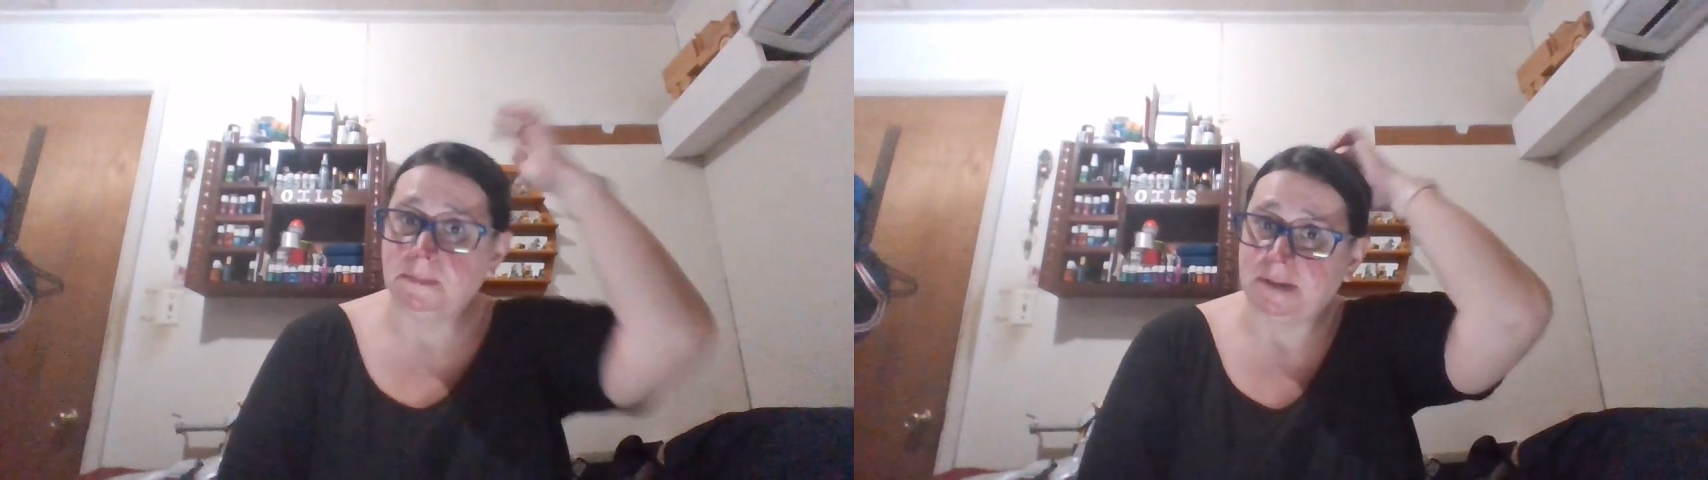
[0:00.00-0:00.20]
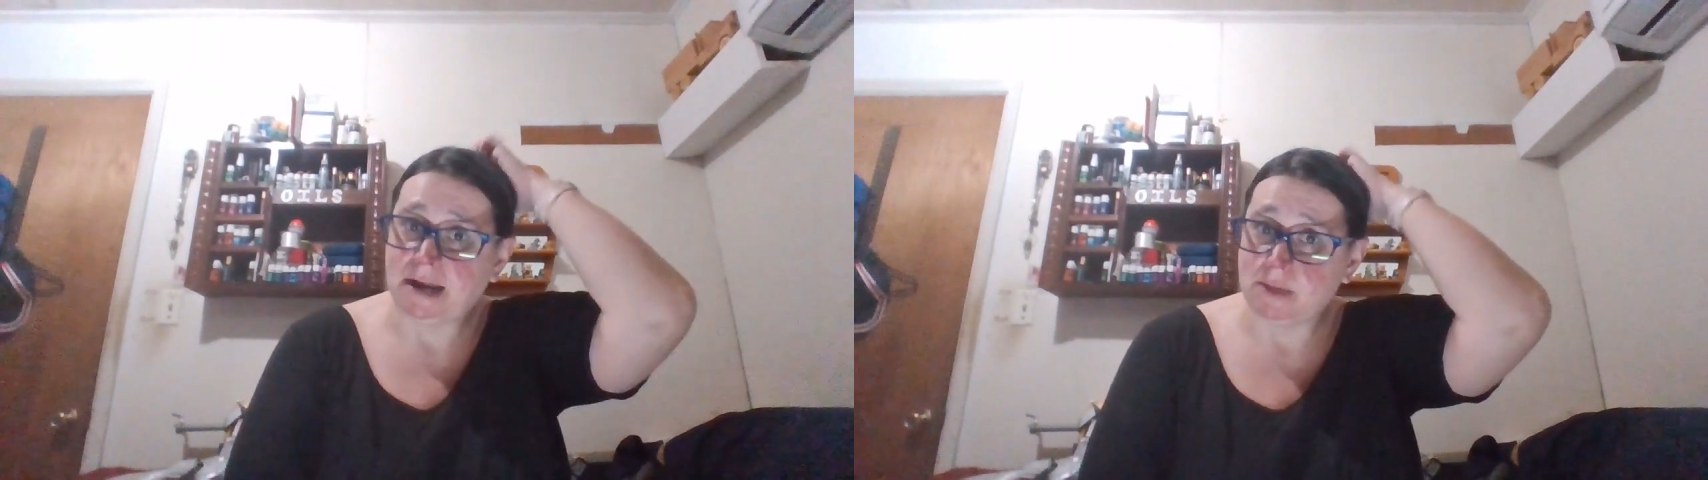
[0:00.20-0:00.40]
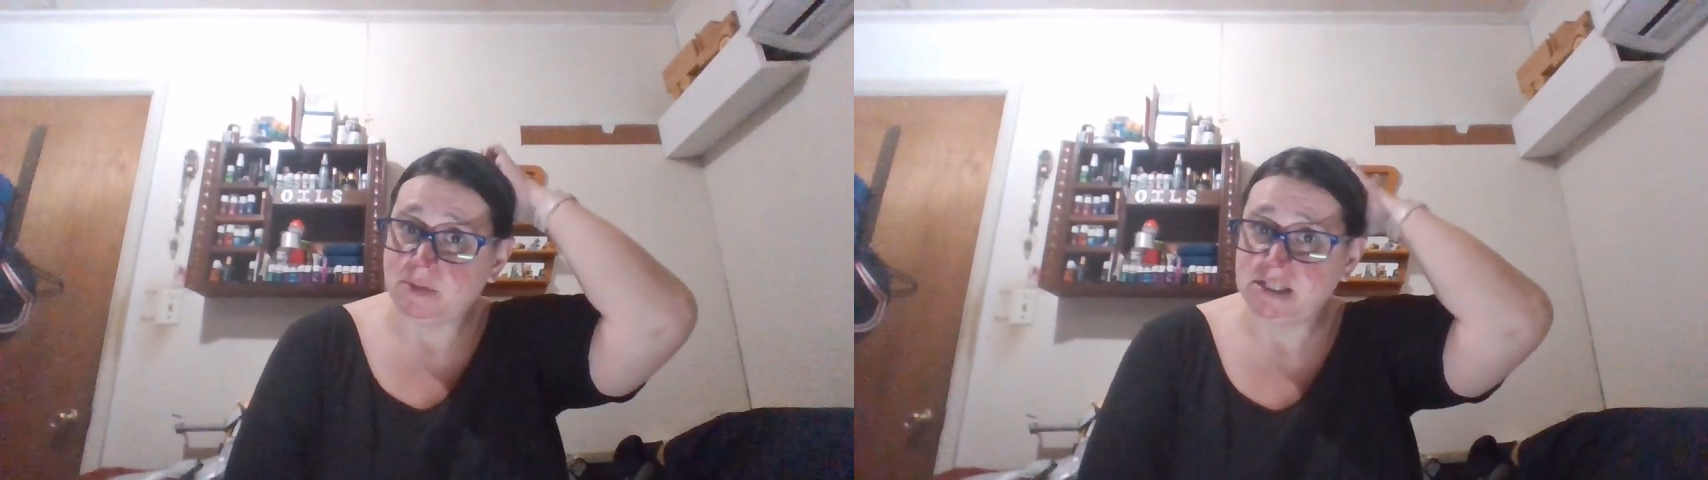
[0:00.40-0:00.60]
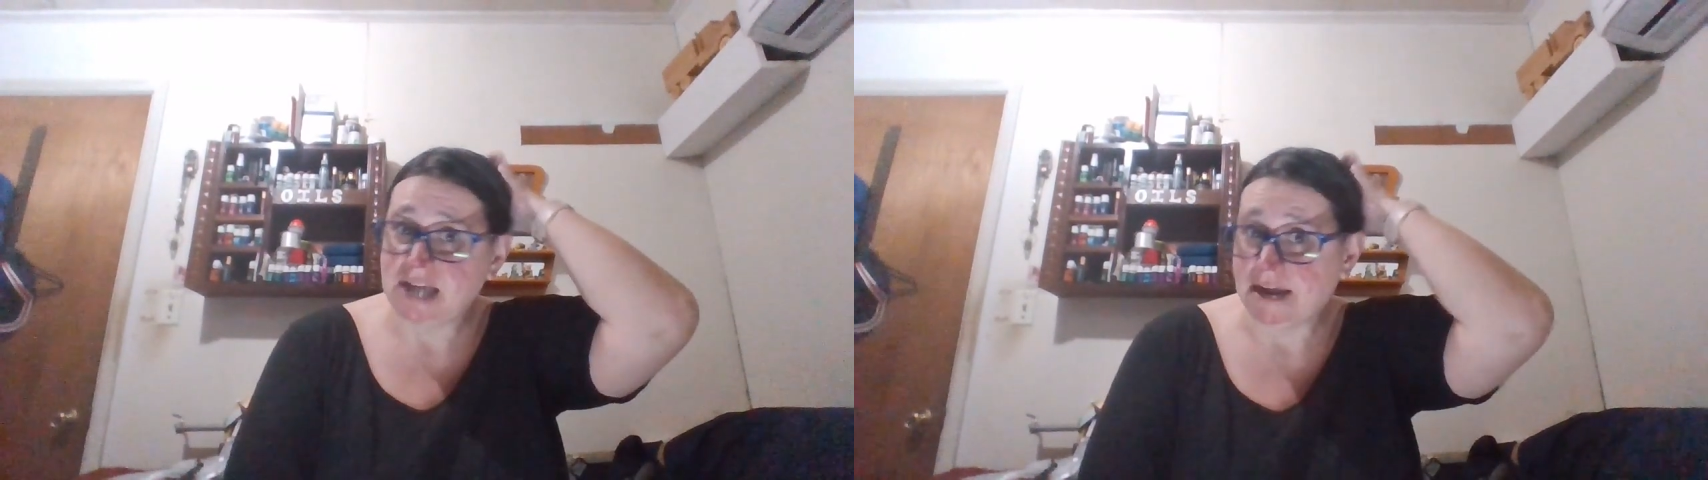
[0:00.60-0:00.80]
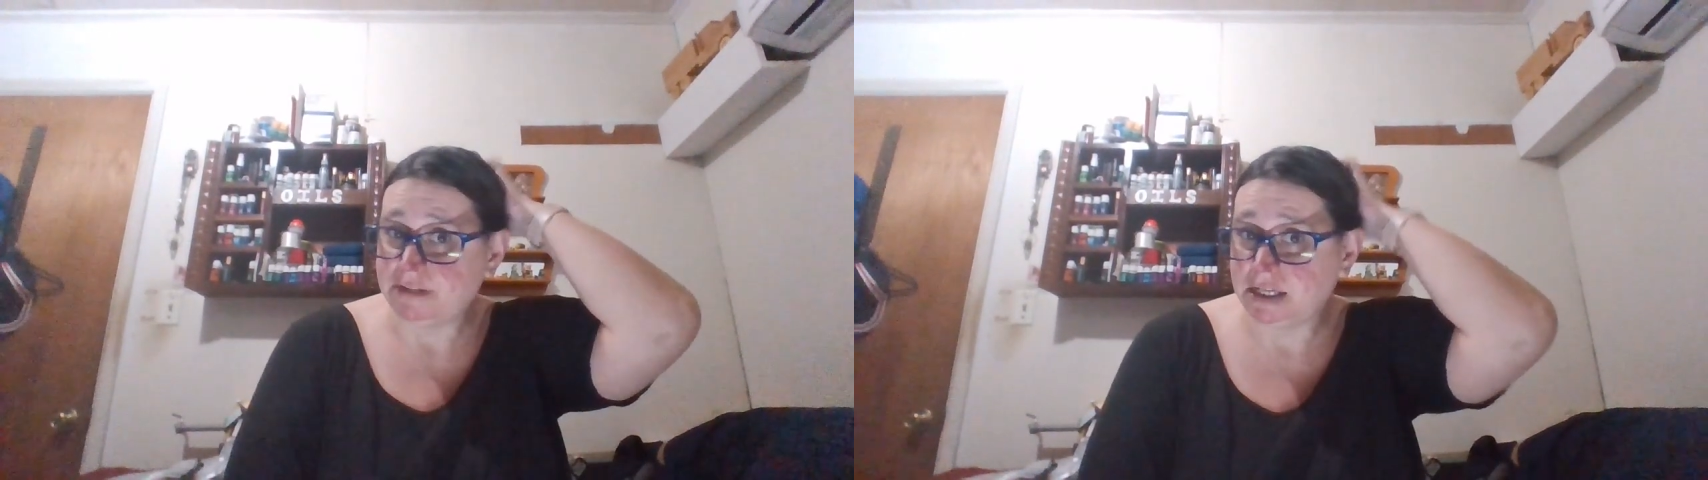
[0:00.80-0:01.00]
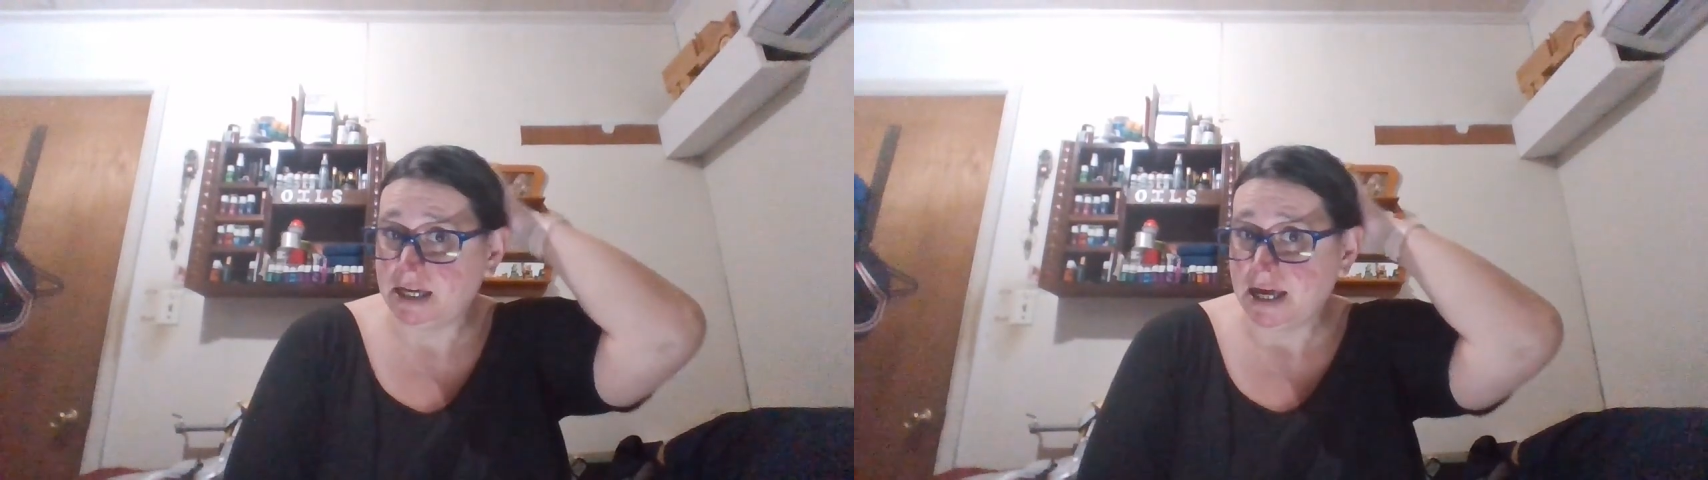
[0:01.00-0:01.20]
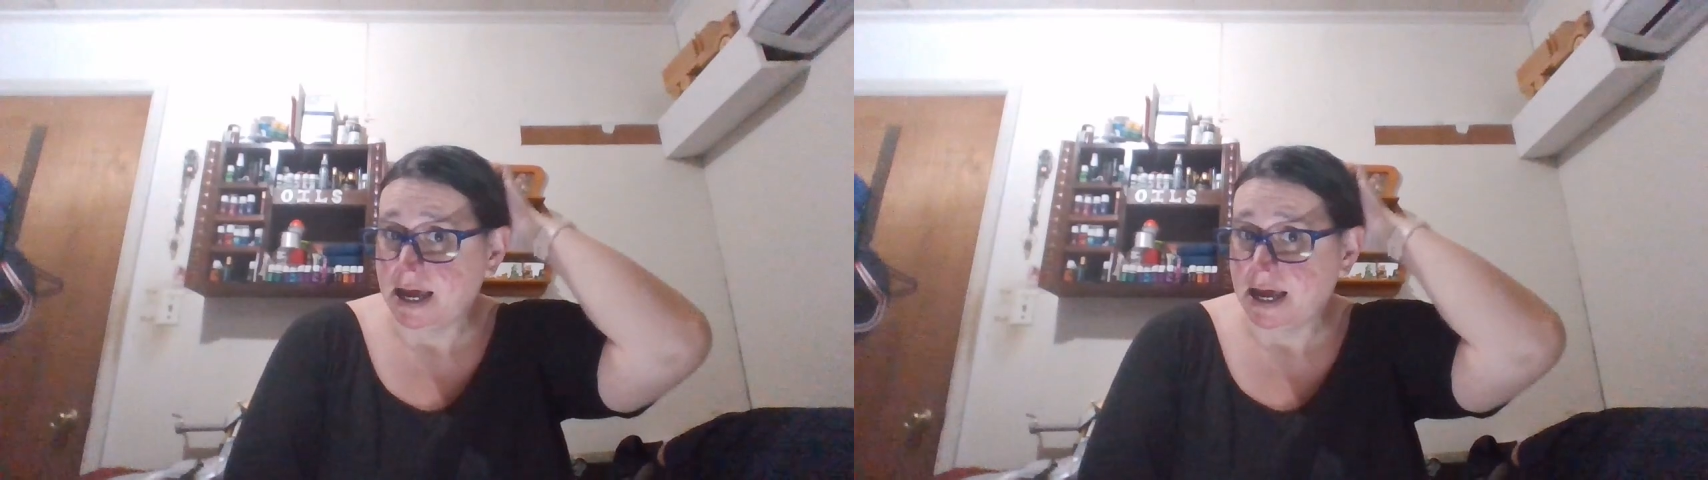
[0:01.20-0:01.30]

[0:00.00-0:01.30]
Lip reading: My name is Daphne,